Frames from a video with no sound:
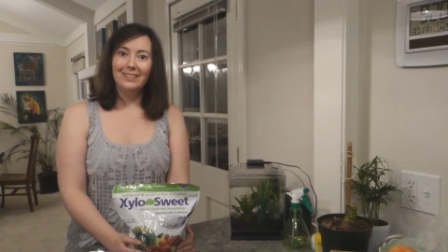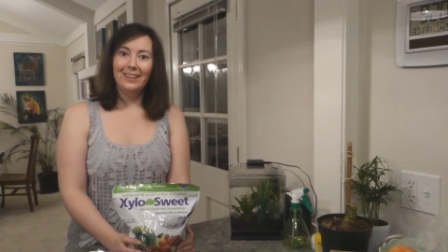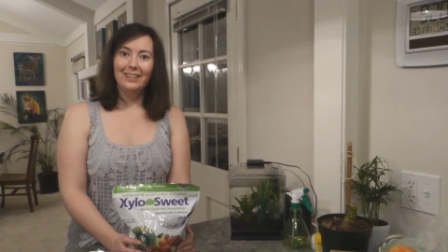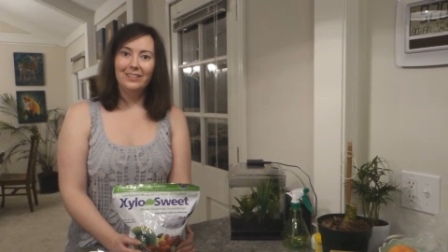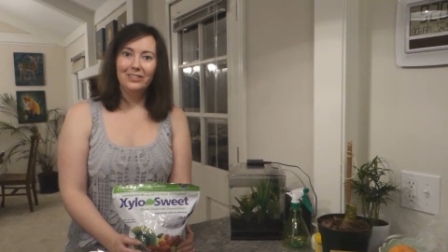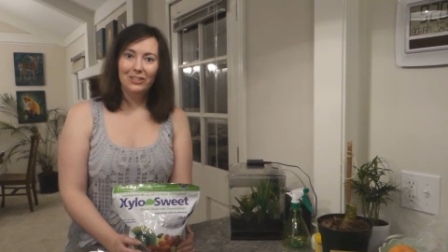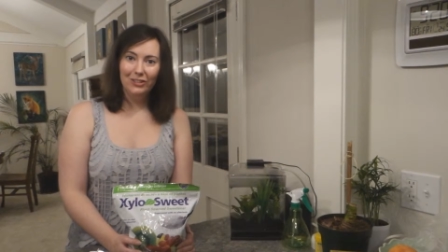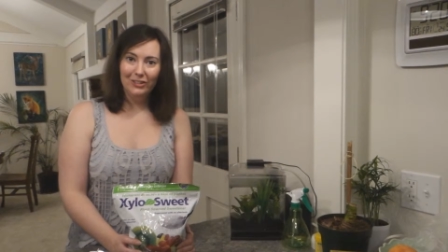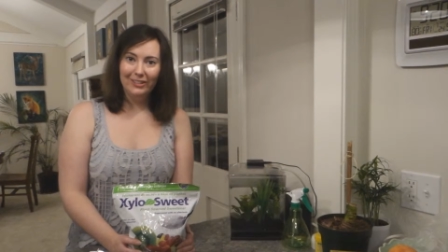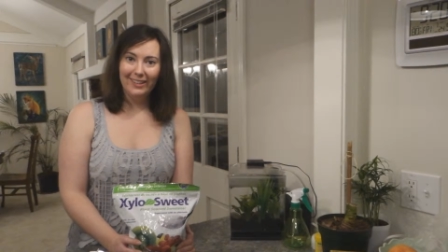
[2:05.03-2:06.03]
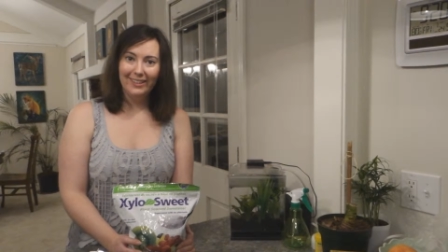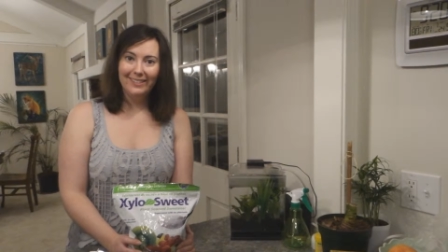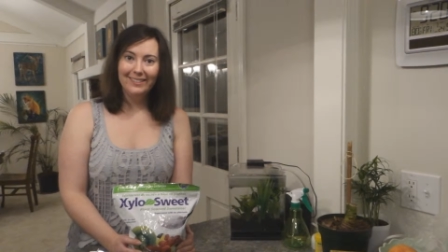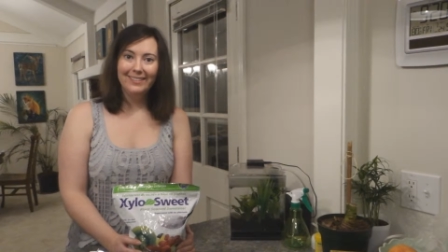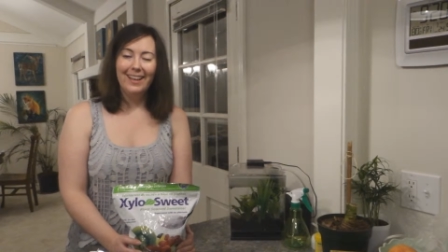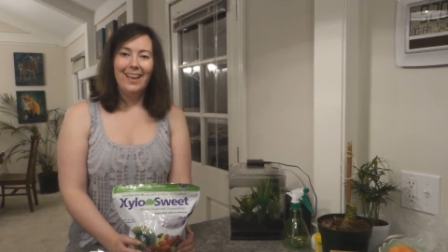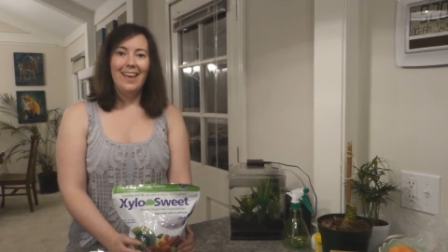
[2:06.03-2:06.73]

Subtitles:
like sugar does.